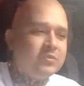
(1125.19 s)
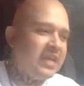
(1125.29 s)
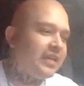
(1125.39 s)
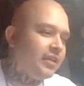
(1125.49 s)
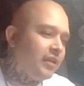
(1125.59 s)

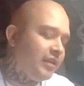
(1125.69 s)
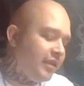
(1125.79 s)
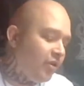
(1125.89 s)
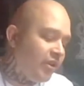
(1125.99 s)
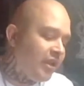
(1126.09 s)
Technically,
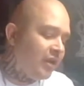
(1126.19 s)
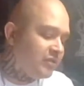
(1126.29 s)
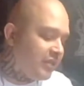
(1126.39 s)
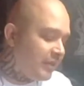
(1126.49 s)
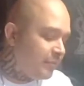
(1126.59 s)
he already got
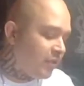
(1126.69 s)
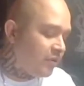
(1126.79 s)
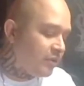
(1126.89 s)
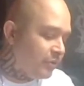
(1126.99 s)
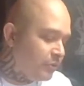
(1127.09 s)
deemed
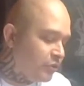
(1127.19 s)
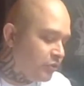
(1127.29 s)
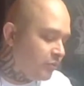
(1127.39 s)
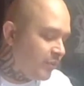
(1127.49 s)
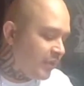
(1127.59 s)
on YouTube.